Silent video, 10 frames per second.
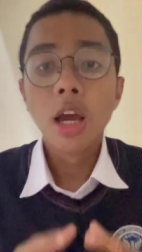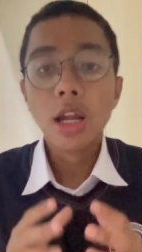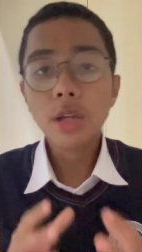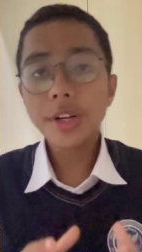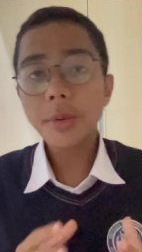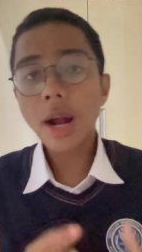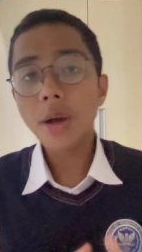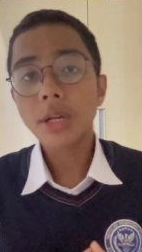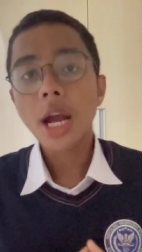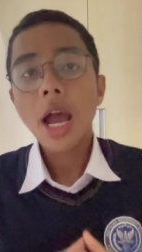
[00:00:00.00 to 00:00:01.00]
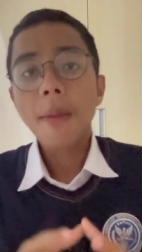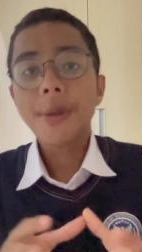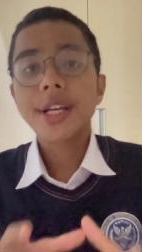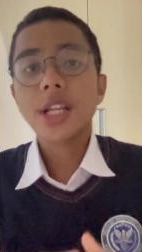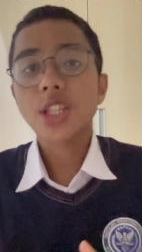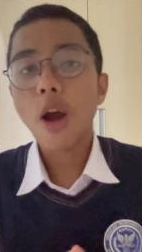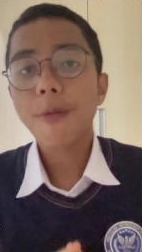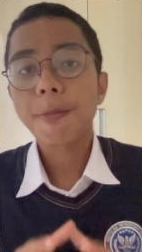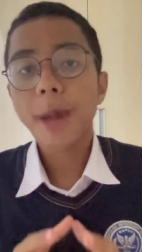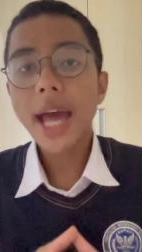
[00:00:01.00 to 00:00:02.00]
Look around. Because of
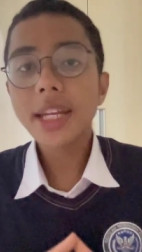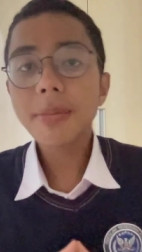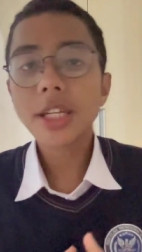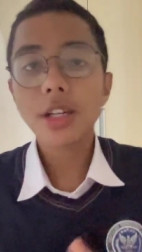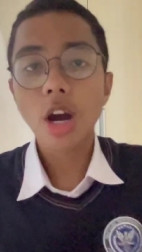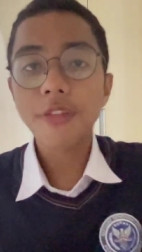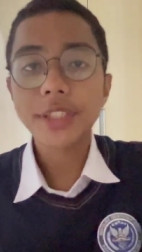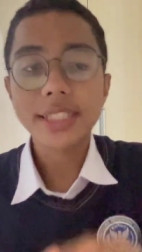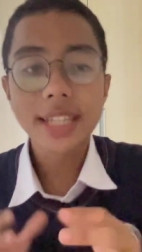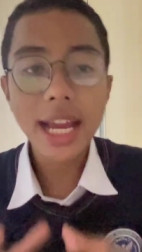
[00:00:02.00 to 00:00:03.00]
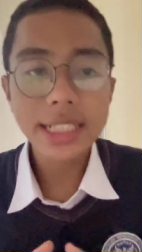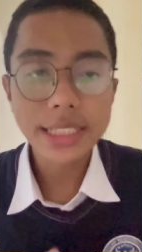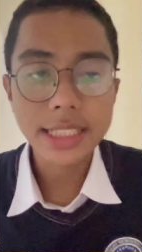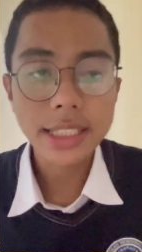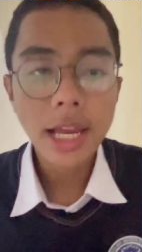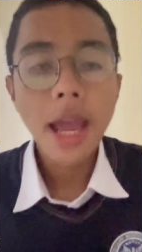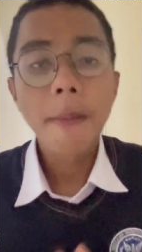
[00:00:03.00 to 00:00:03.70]
pandemic COVID-19,